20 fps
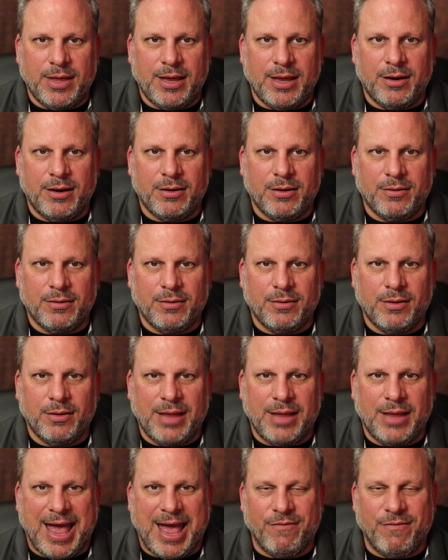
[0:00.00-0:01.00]
than
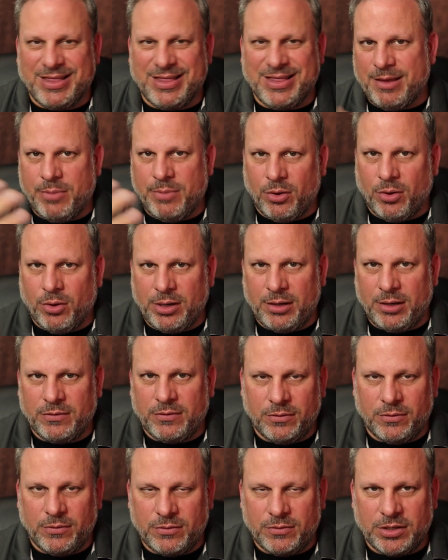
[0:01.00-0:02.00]
having the ability
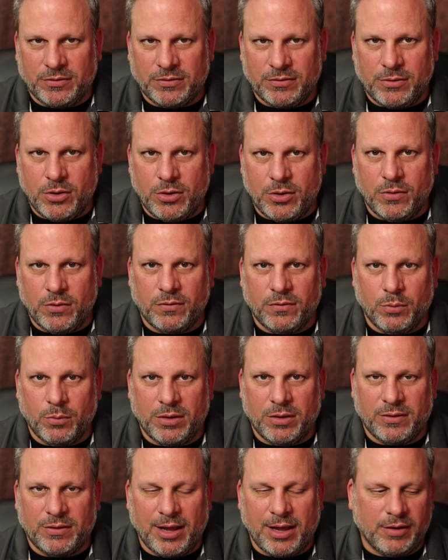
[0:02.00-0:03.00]
to just use it
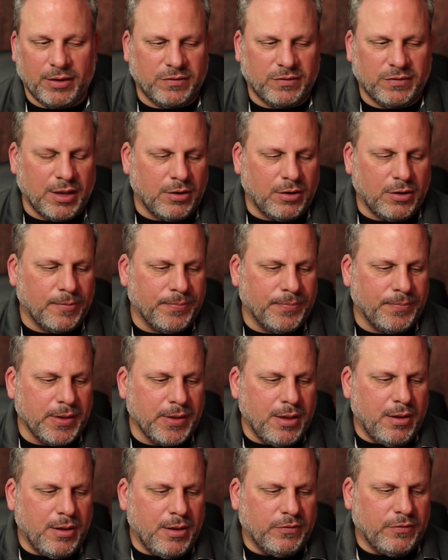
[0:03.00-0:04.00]
with a teleextender.
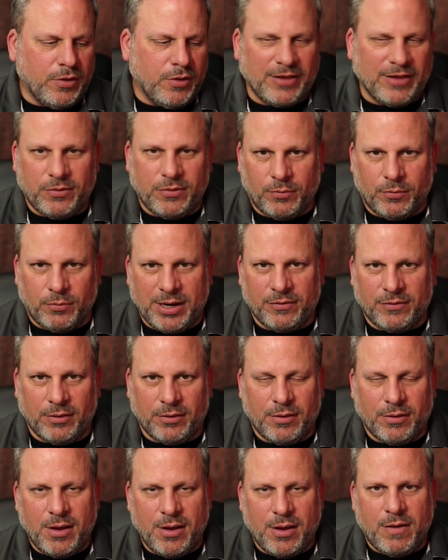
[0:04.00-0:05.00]
So that's the
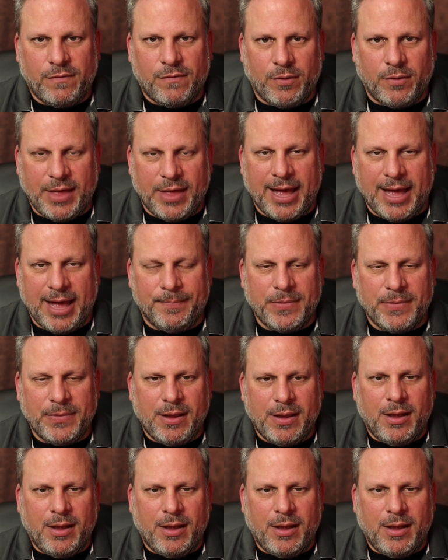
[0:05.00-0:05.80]
reason for that.